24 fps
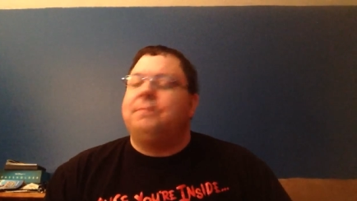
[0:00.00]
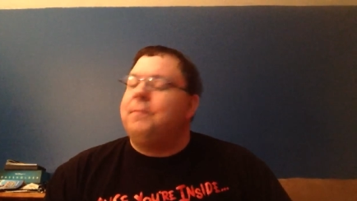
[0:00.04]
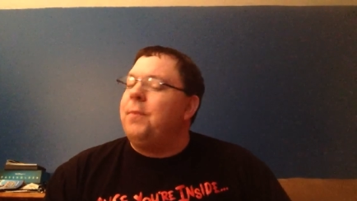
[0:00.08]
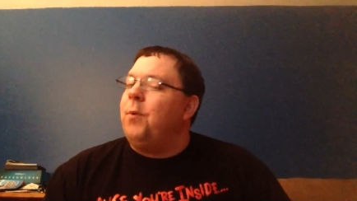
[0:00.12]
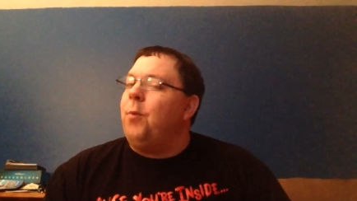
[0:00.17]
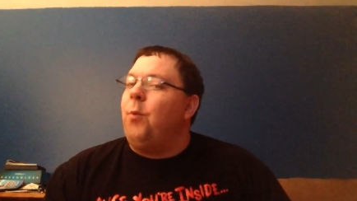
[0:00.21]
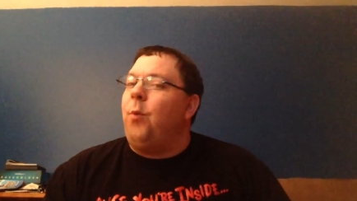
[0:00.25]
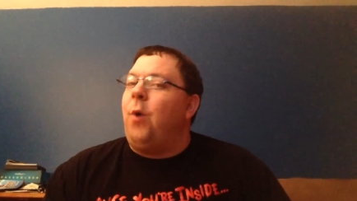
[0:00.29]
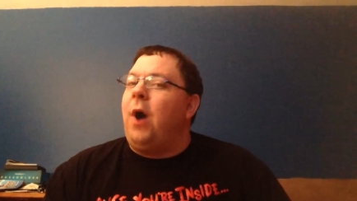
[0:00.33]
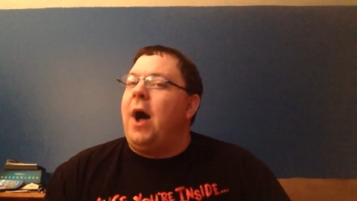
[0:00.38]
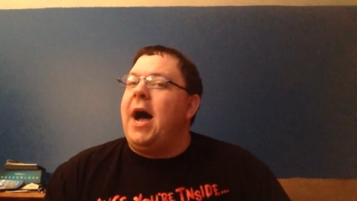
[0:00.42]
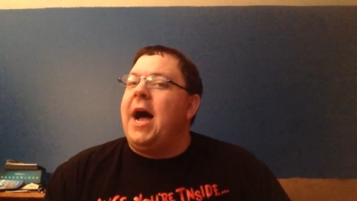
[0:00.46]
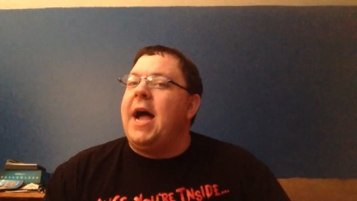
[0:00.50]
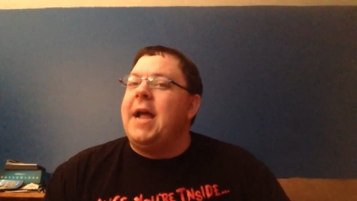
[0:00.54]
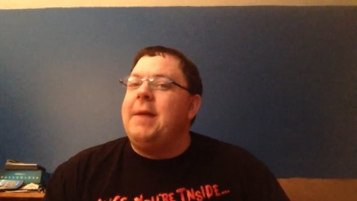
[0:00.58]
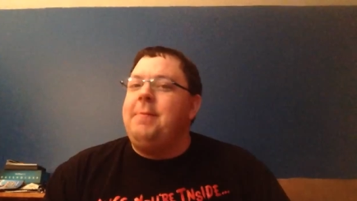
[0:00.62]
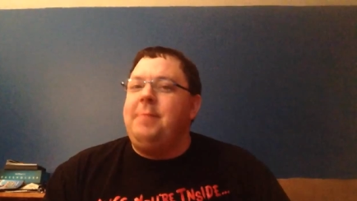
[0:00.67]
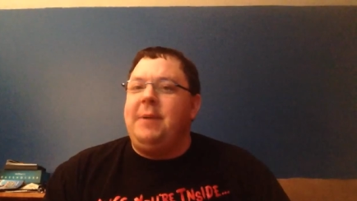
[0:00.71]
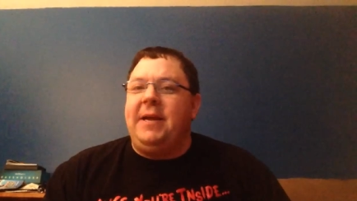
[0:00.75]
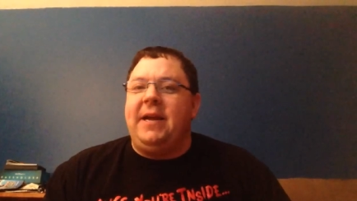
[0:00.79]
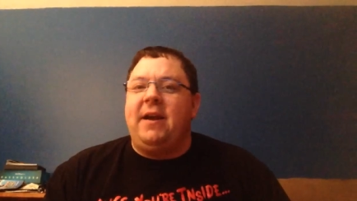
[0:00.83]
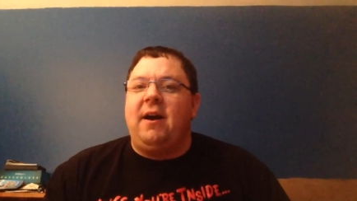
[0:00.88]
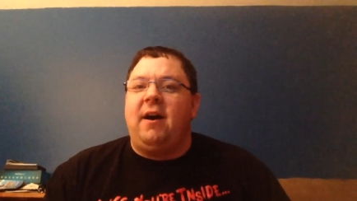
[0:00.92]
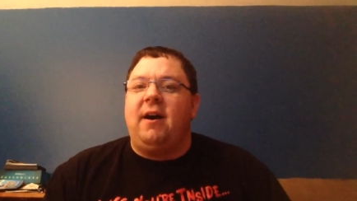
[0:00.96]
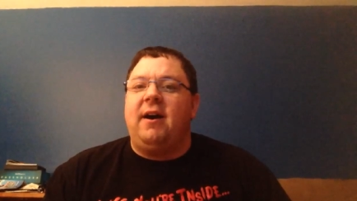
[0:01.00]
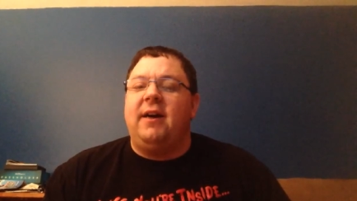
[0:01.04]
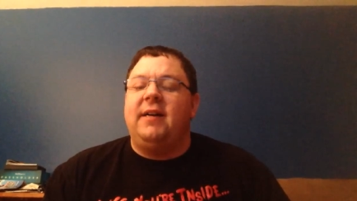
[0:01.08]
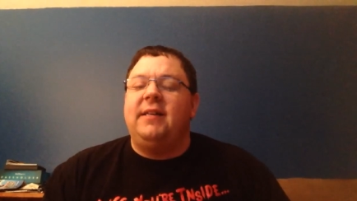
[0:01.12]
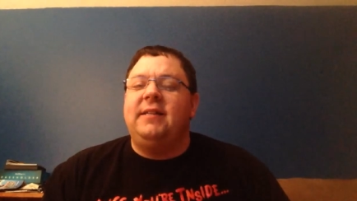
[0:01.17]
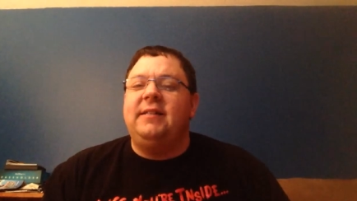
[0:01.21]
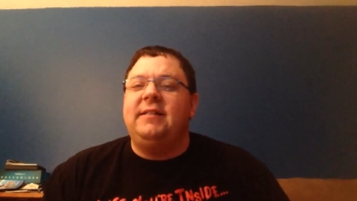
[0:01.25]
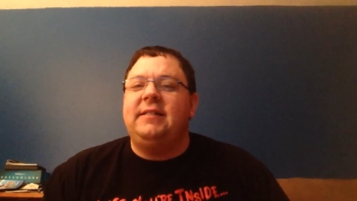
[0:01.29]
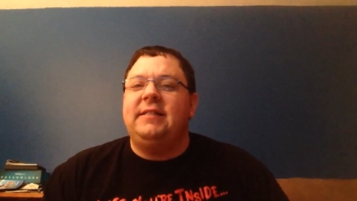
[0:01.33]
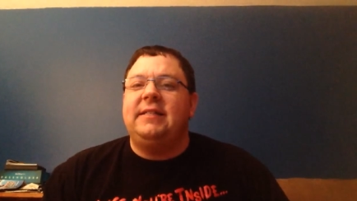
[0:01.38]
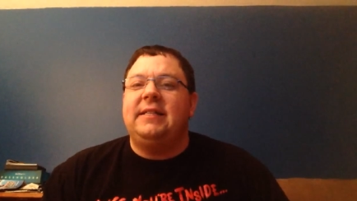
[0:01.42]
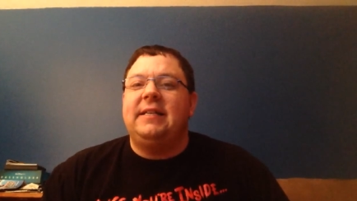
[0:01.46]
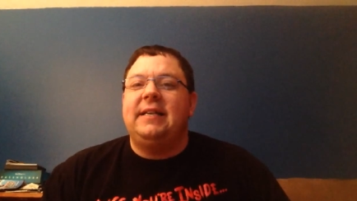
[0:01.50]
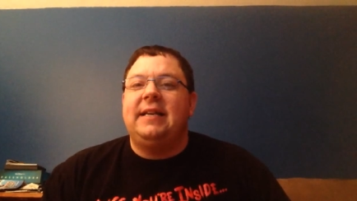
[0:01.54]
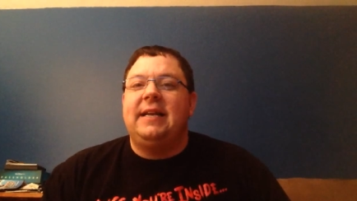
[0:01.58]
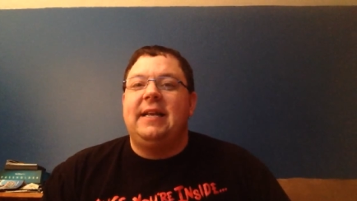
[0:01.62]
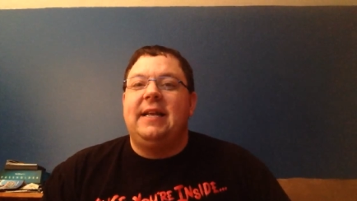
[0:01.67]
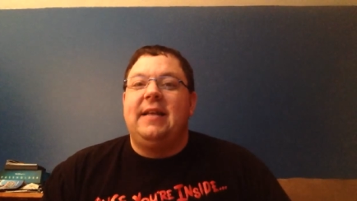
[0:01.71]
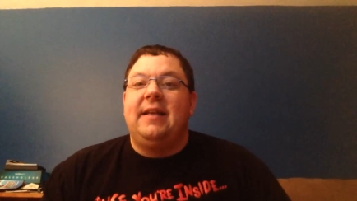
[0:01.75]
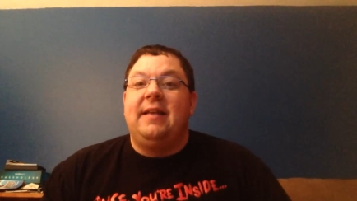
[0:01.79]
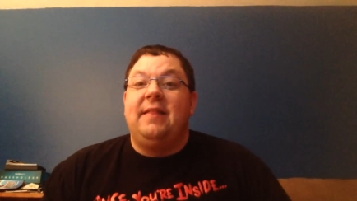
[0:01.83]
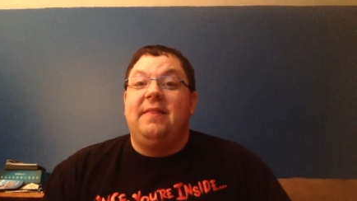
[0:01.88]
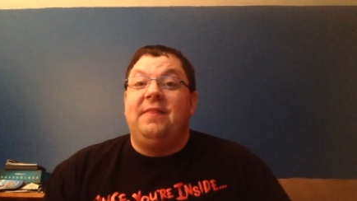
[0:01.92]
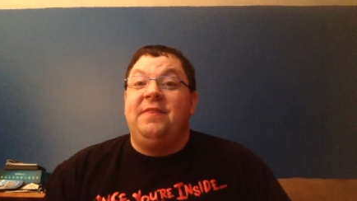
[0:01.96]
Why? Because
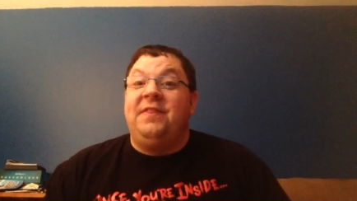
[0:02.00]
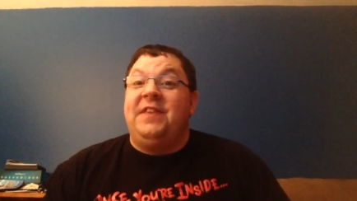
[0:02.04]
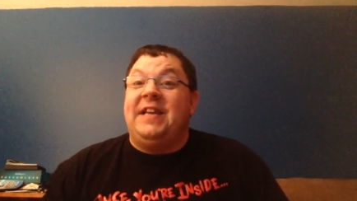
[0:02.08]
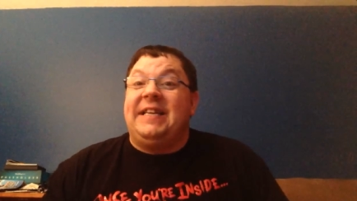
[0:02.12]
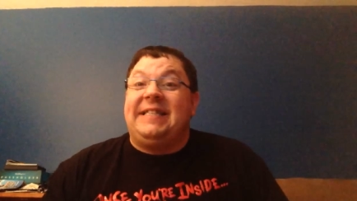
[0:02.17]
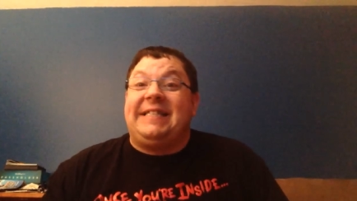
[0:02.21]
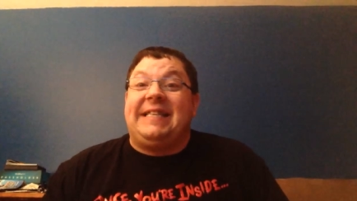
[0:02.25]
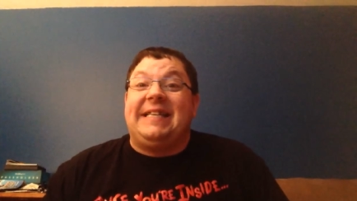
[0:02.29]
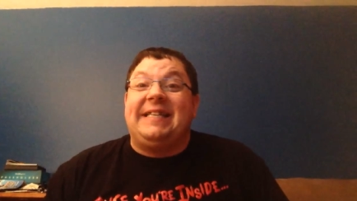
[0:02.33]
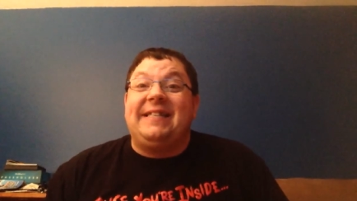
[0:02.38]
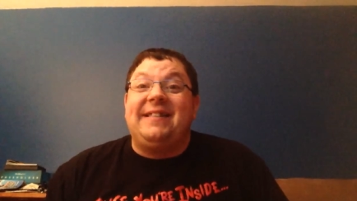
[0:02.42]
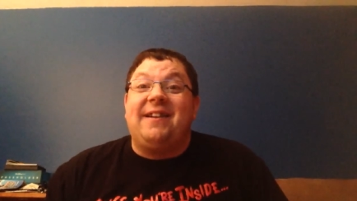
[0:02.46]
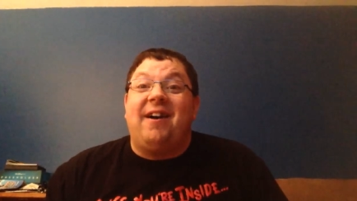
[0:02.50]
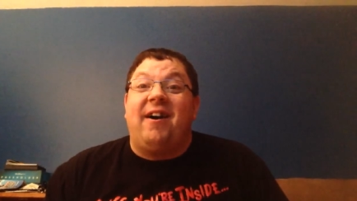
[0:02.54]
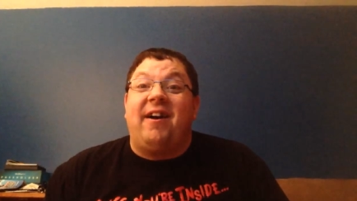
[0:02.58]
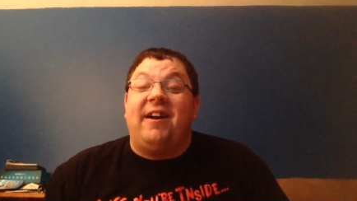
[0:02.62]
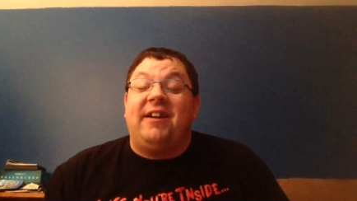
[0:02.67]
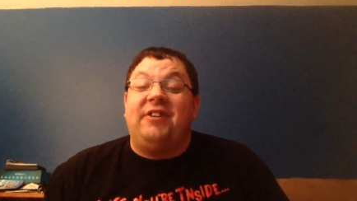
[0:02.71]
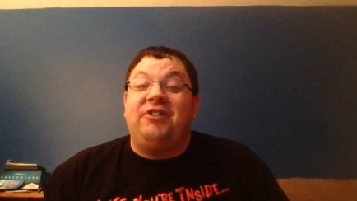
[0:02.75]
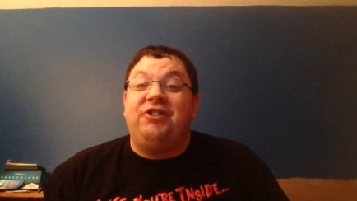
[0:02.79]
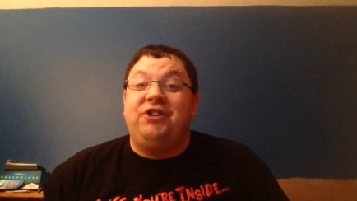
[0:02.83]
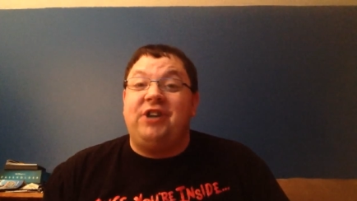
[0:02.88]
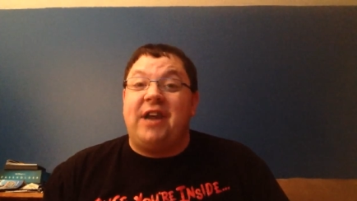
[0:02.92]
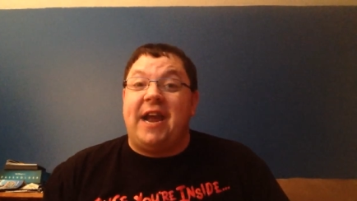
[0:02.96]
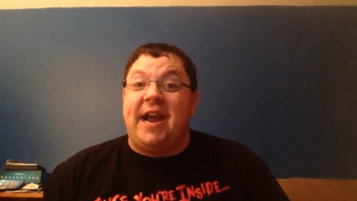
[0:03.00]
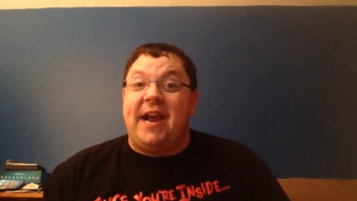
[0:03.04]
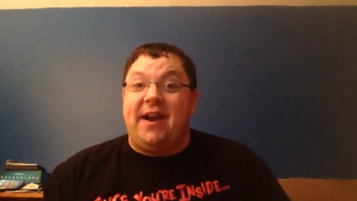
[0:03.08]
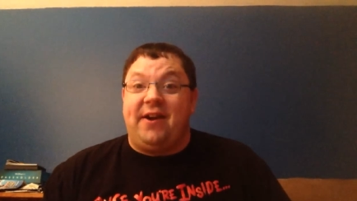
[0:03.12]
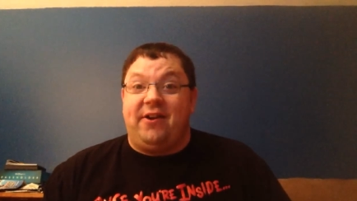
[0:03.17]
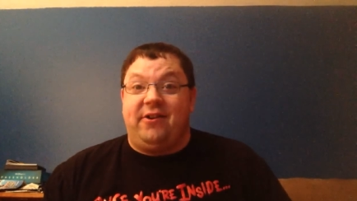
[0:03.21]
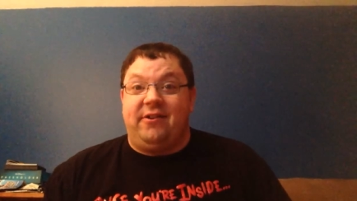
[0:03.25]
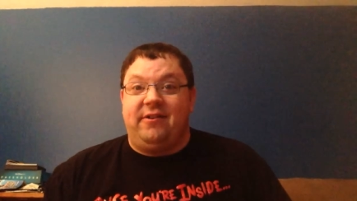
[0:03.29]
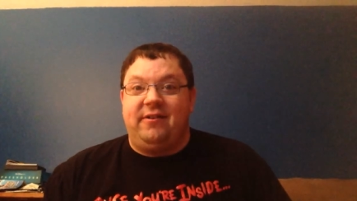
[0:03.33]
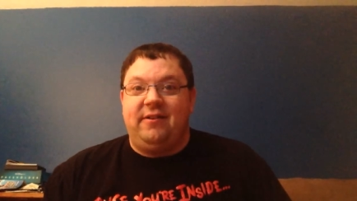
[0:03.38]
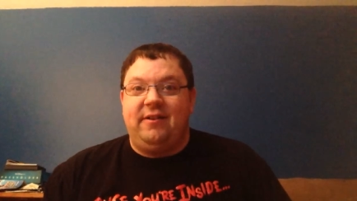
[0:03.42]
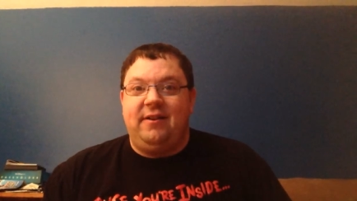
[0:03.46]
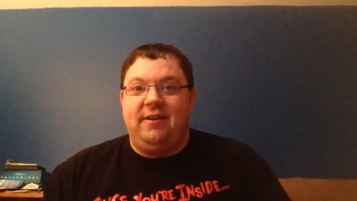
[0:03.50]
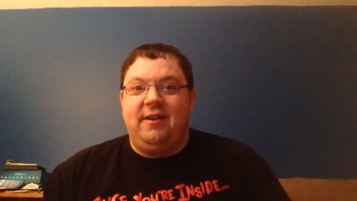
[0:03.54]
this is not a share.